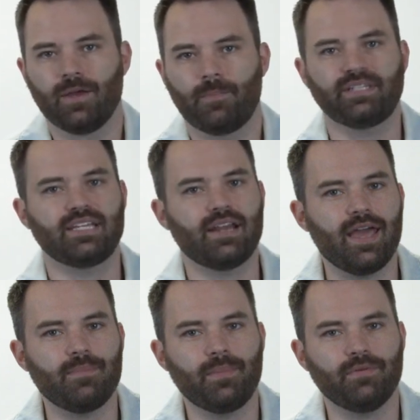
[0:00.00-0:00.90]
But
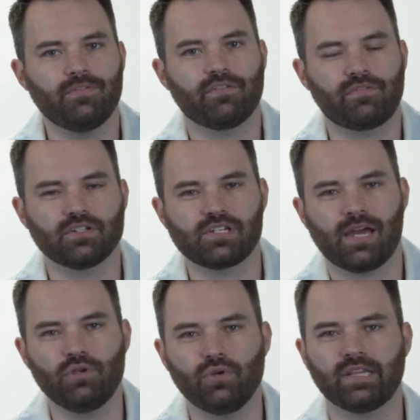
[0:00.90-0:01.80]
today, maybe for the first
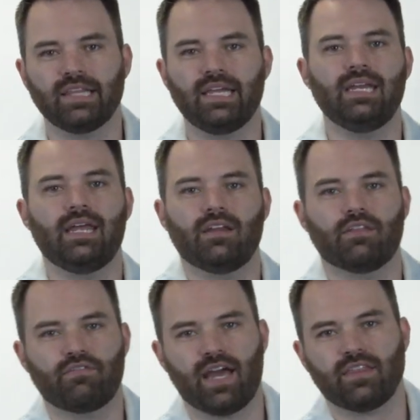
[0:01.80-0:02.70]
time, you could lean into
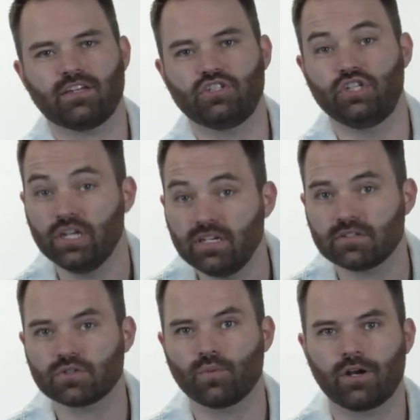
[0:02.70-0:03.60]
the fact that
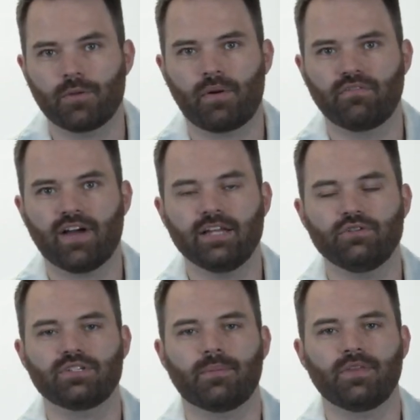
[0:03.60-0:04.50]
Jesus wanted to provide
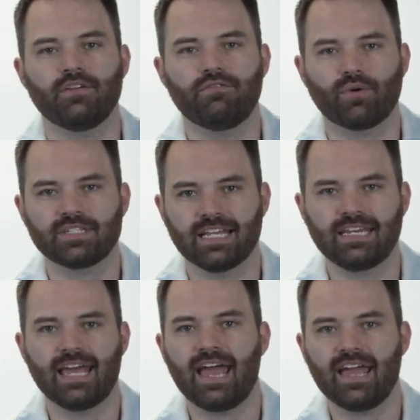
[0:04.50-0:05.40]
you something for
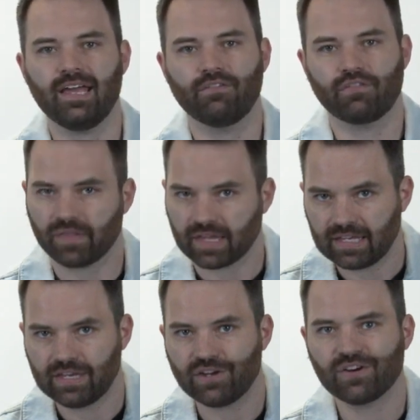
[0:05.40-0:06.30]
today, for the
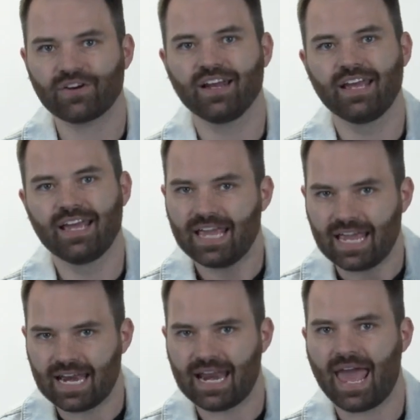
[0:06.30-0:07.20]
here
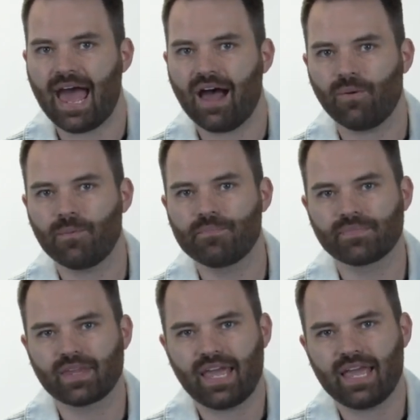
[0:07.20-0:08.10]
and now.
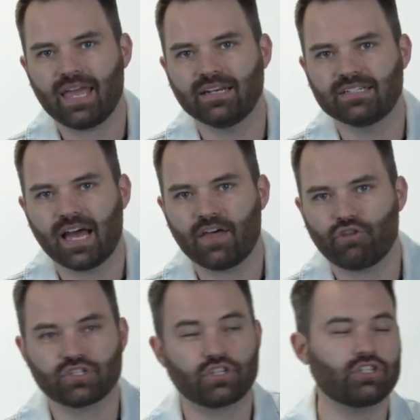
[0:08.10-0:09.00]
And
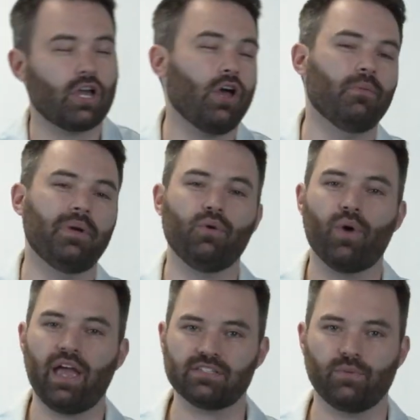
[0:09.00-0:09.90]
there's so many
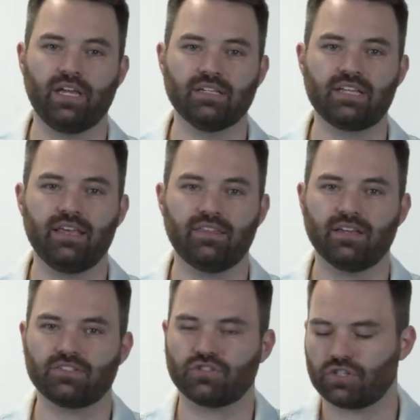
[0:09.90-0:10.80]
ways that we could take
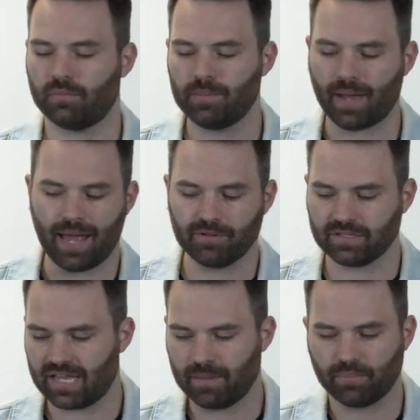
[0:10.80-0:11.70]
this. There's so many Bible
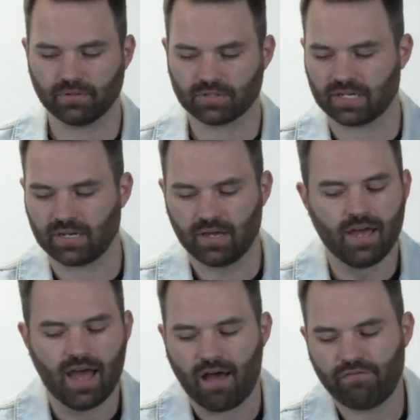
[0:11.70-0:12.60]
examples, and
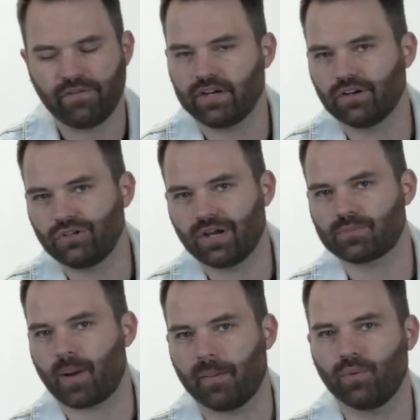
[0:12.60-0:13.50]
I figured you guys
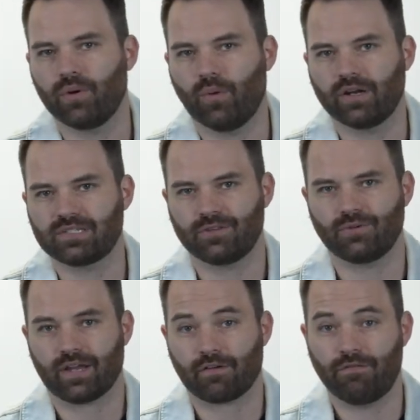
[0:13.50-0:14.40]
probably wouldn't want to sit
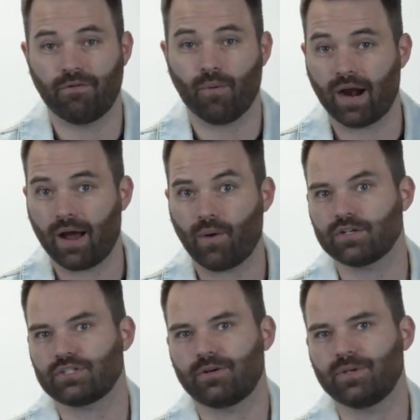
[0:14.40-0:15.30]
through like a
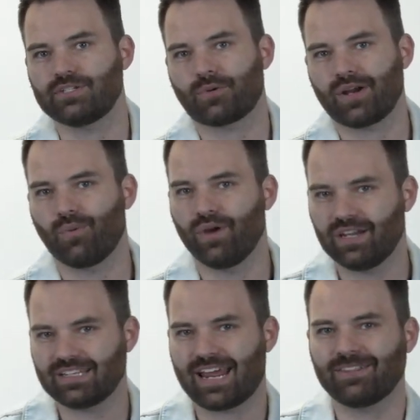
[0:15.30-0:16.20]
4-hour sermon, so we're going to
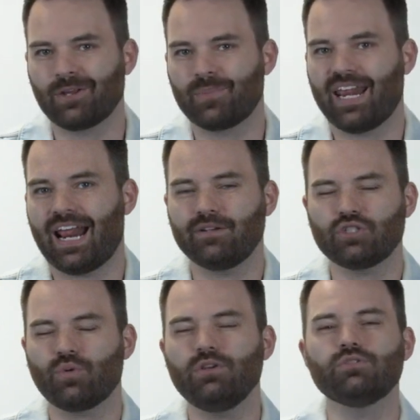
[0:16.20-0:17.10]
whittle it down a little bit. And I
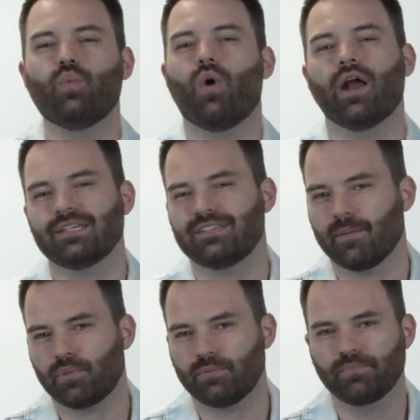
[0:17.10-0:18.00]
just want to use one
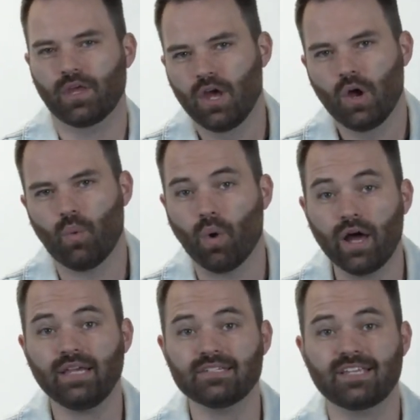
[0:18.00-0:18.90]

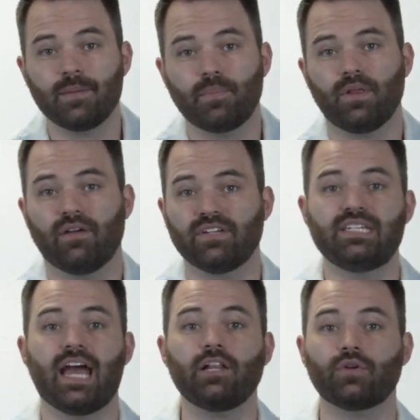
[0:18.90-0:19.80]
example of a
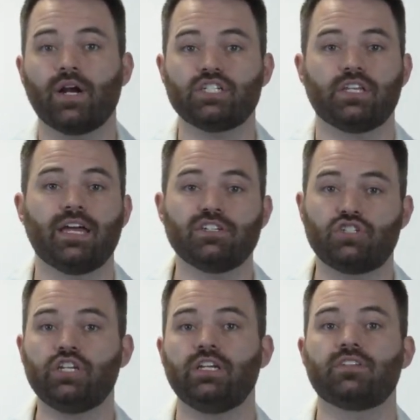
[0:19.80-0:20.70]
declaration that
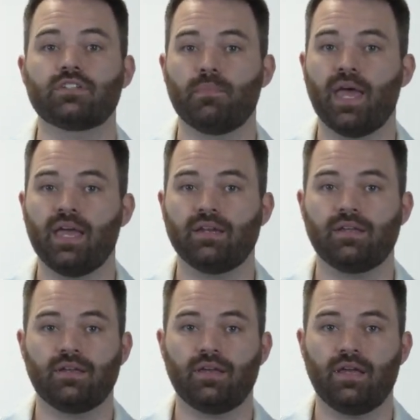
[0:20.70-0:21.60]
Jesus made.
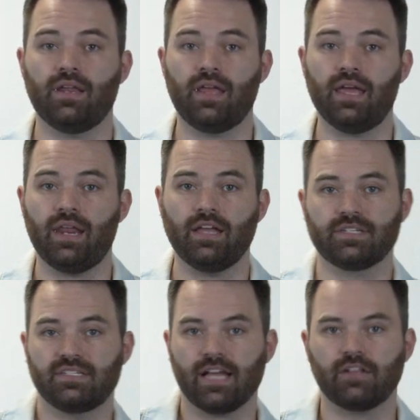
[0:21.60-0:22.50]
And
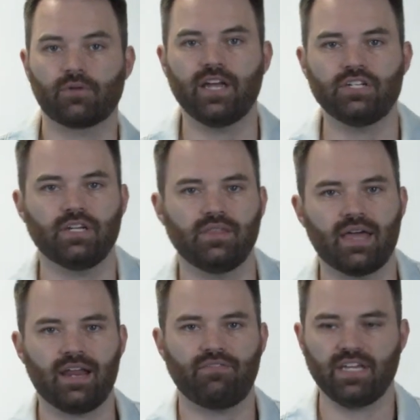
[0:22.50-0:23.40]
it's a declaration
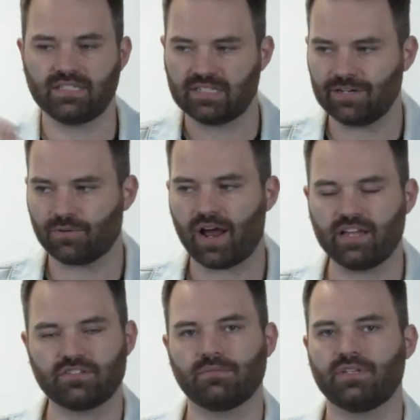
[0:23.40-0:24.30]
that if he didn't
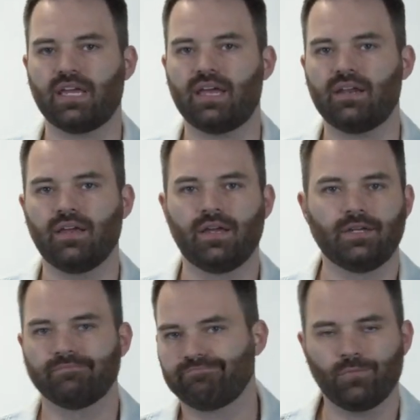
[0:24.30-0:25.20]
rise from the dead,
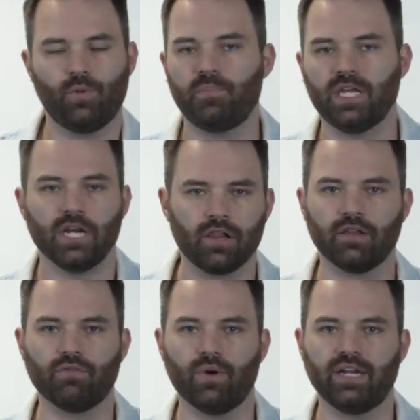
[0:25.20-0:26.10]
would be null
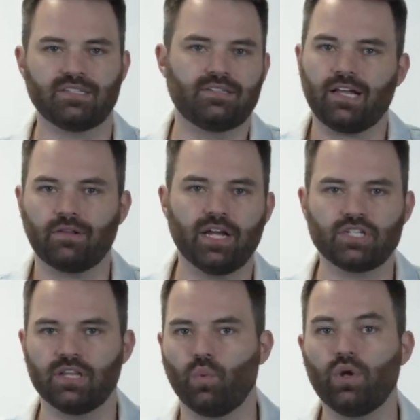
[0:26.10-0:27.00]
and void. It's a
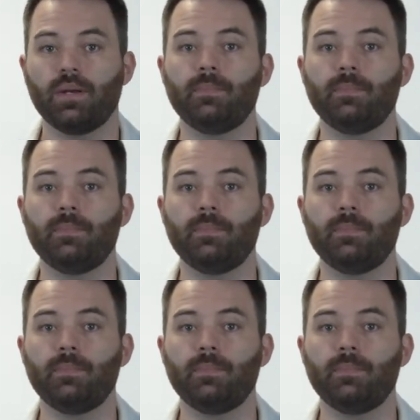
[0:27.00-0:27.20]
declaration that wouldn't